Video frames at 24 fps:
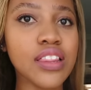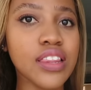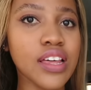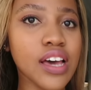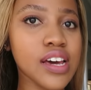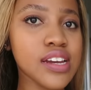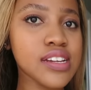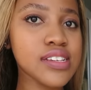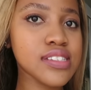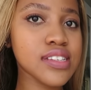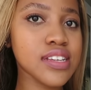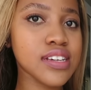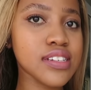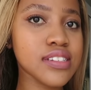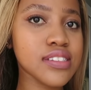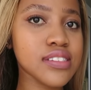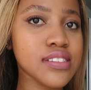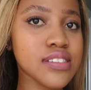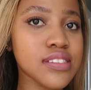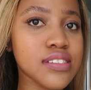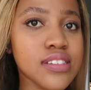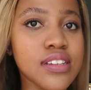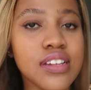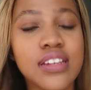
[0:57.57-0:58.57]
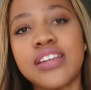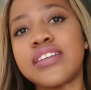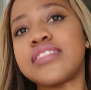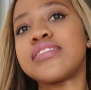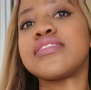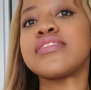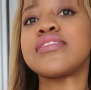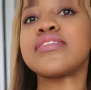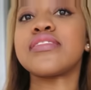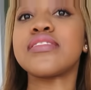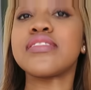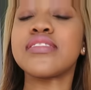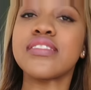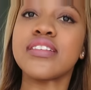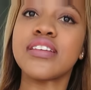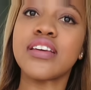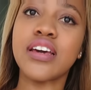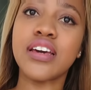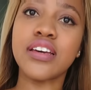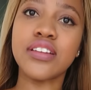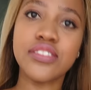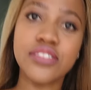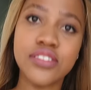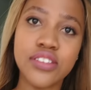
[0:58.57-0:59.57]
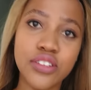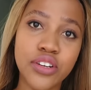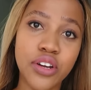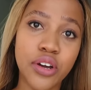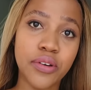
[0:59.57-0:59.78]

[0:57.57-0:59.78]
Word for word: that is it let's get